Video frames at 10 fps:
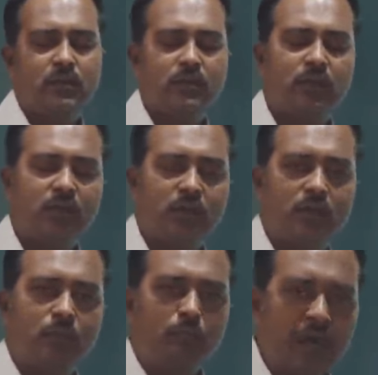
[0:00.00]

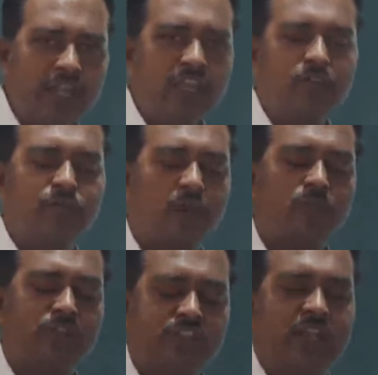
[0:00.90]
the money
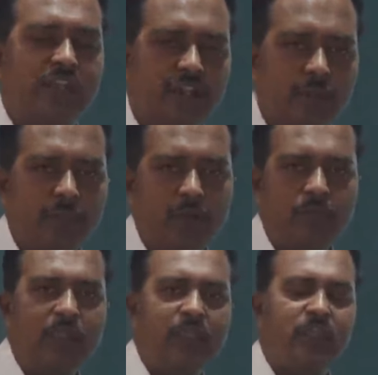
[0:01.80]
from the general
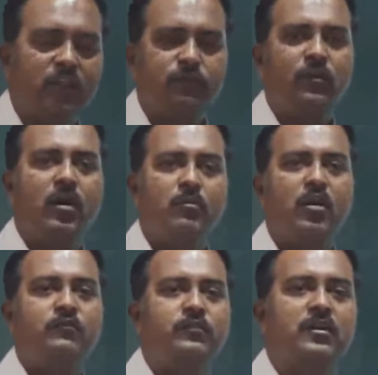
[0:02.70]
public in the form
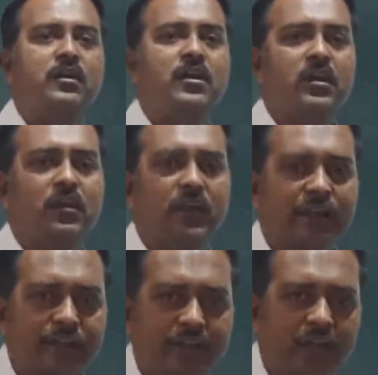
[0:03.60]
of
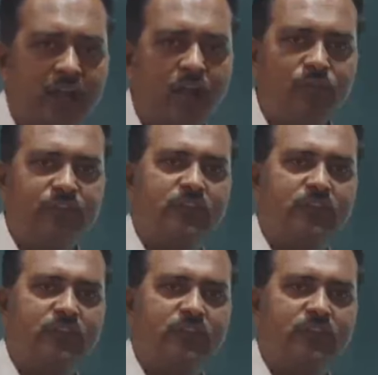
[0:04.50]
current accounts,